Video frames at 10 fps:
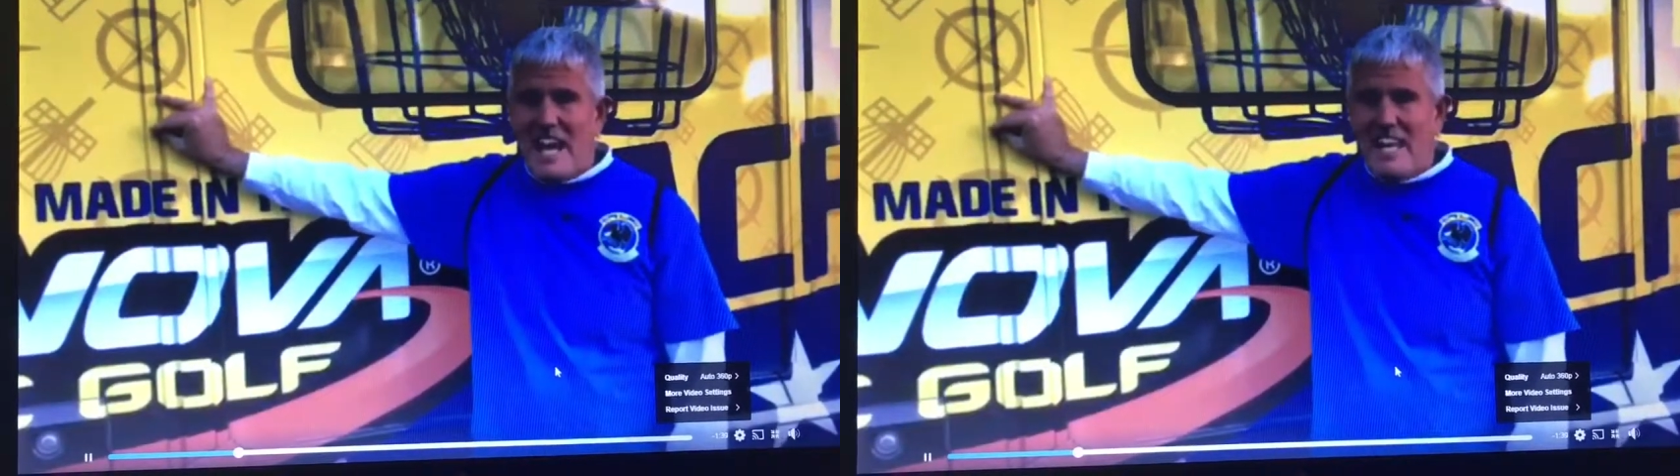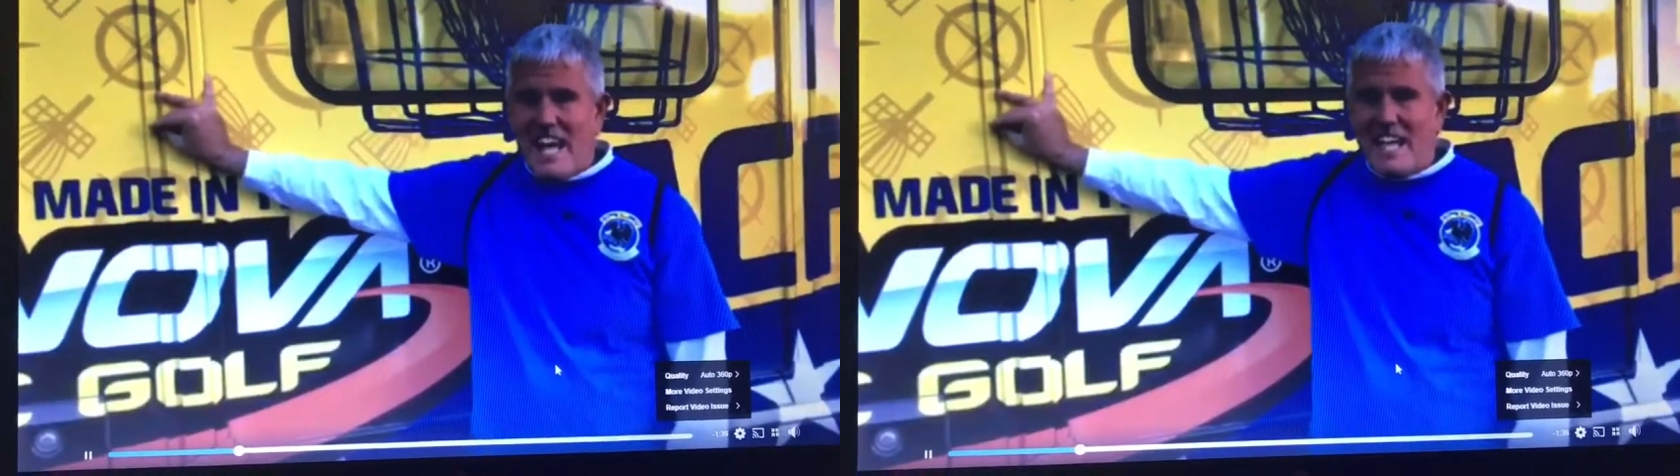
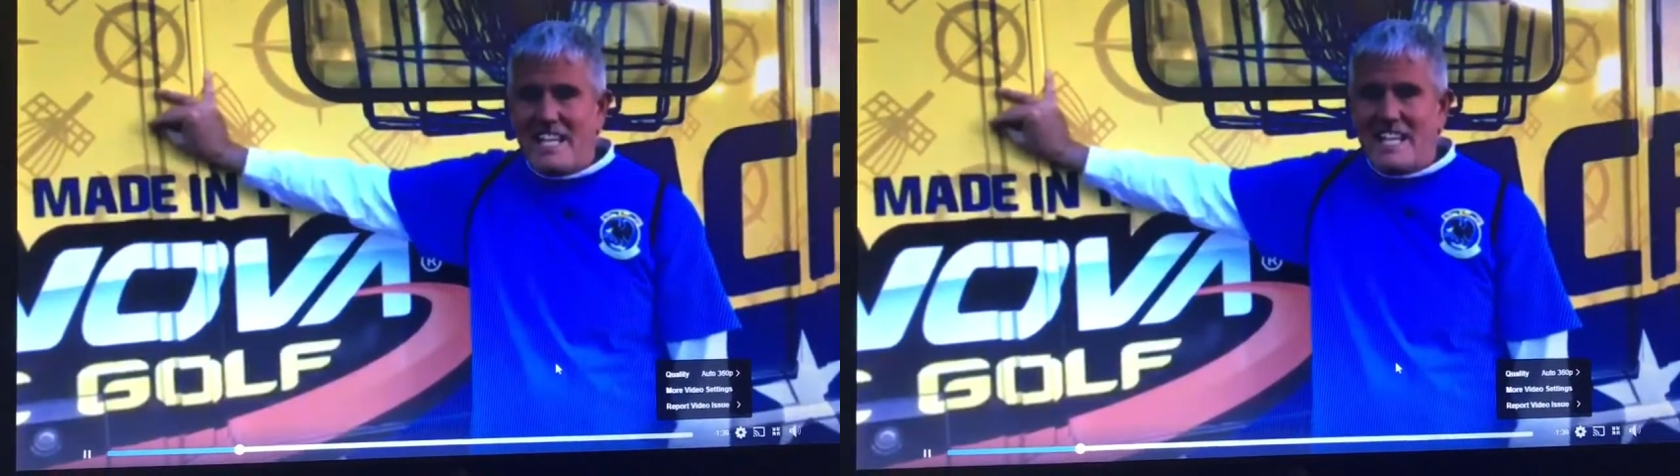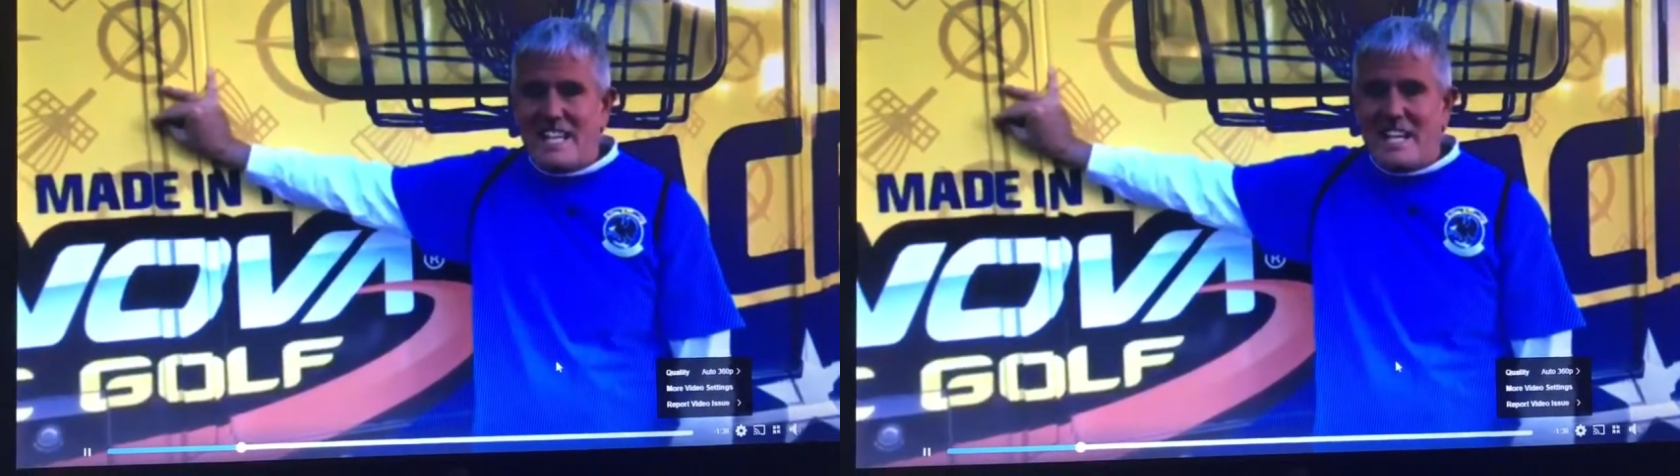I
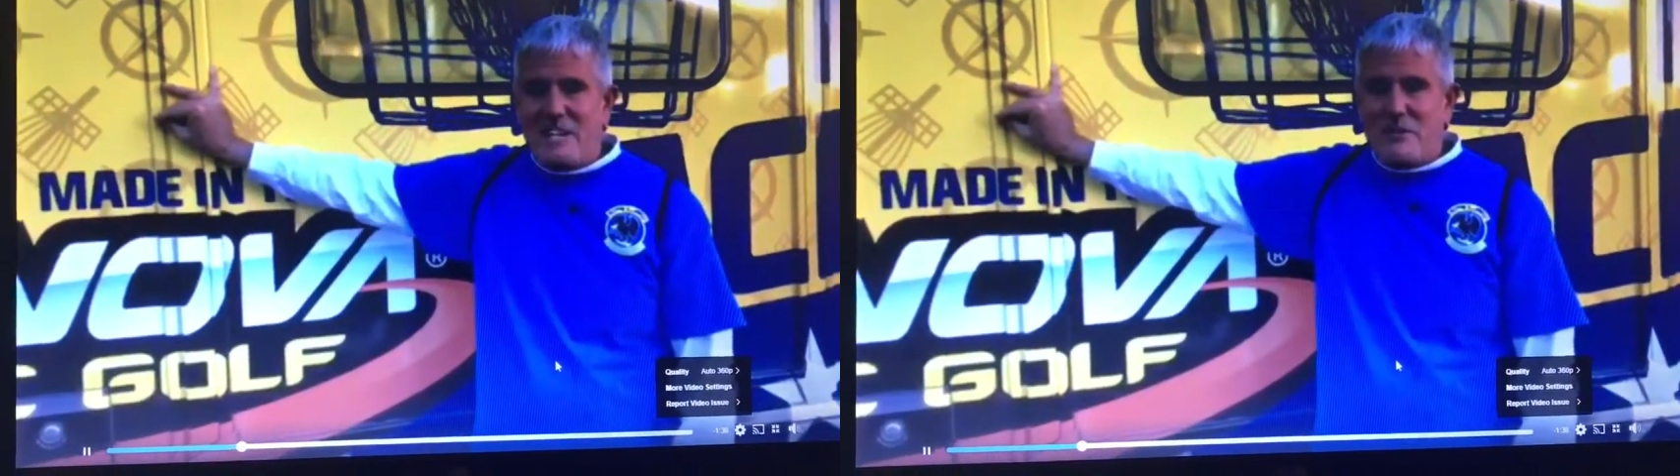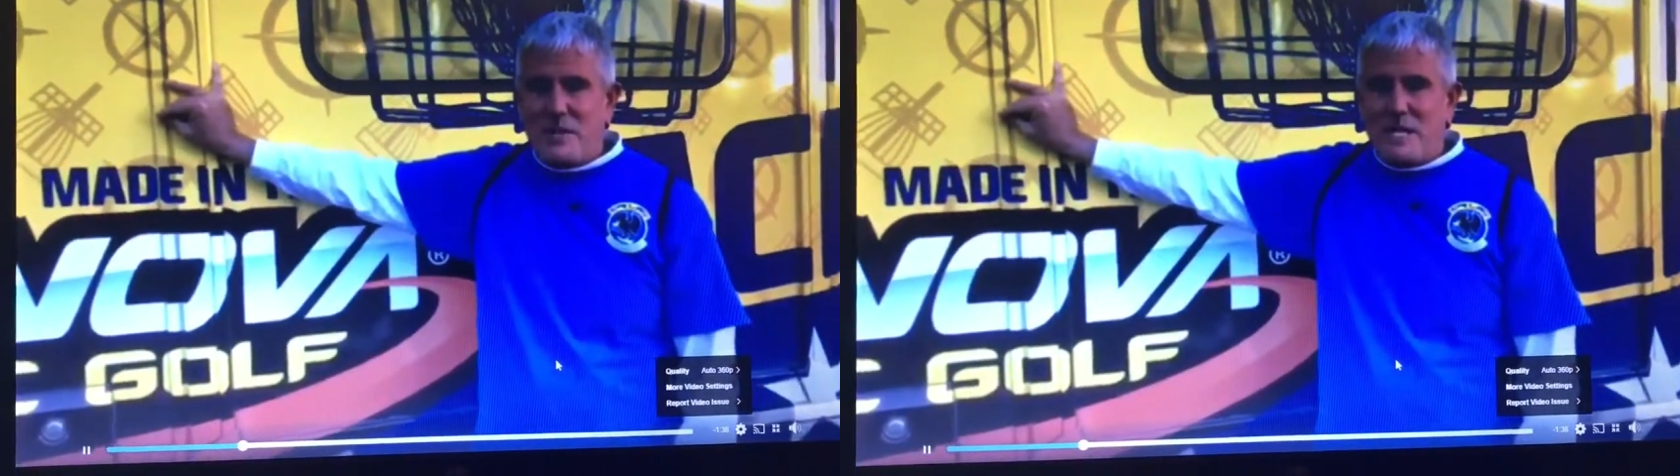liked it and
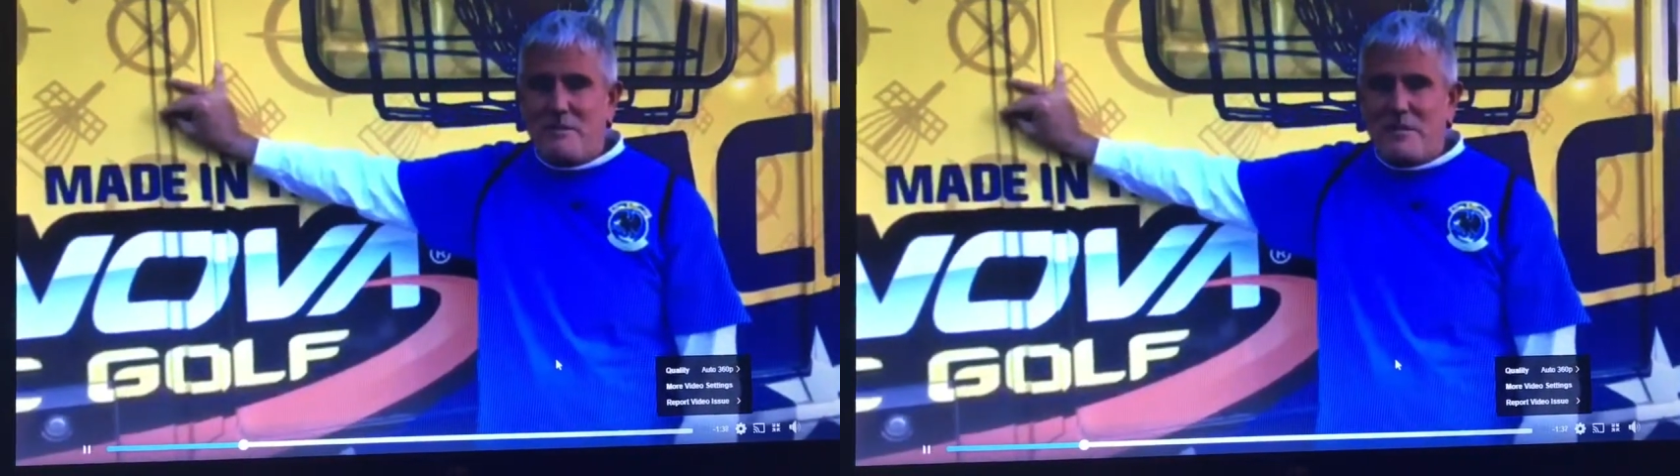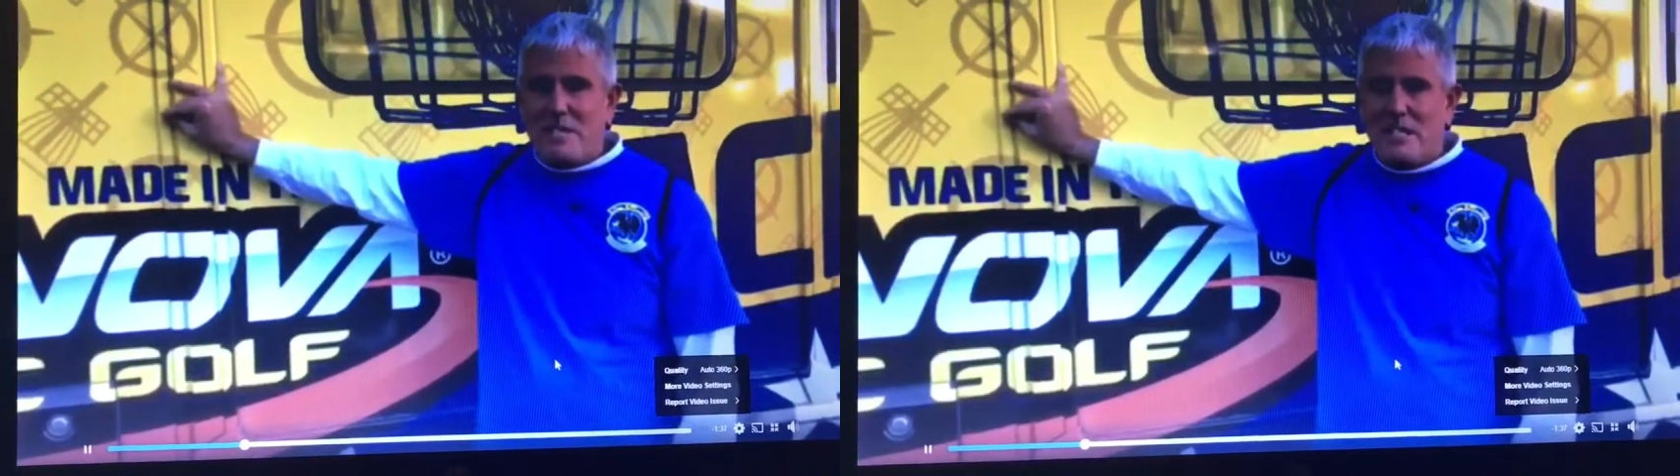I
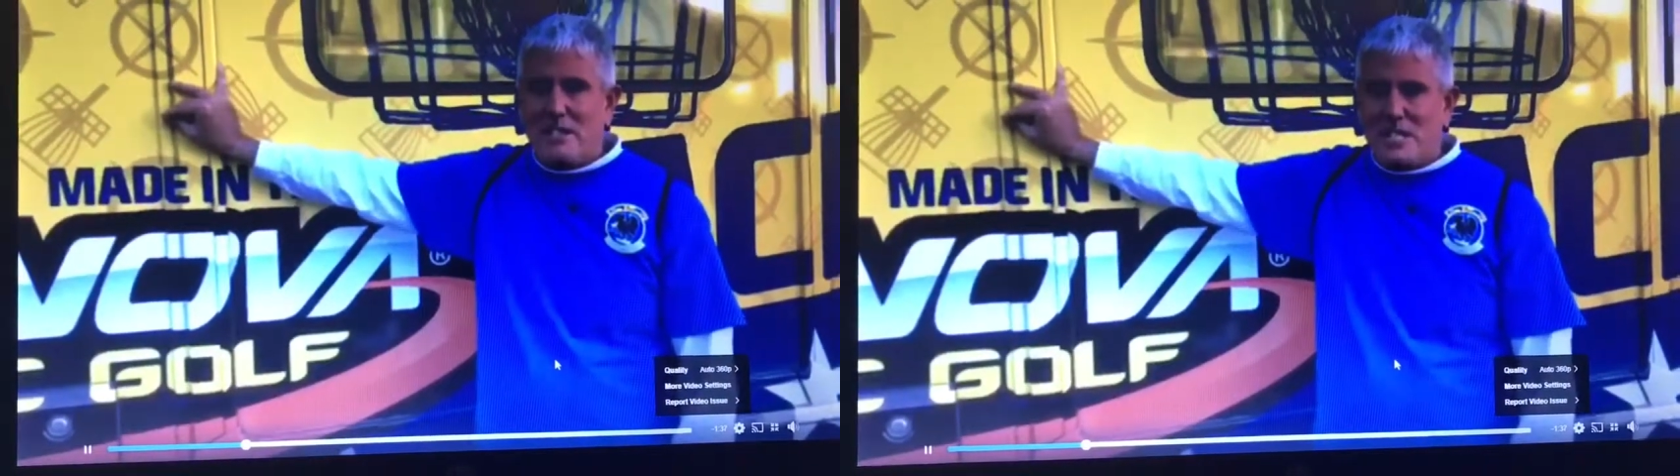dreamed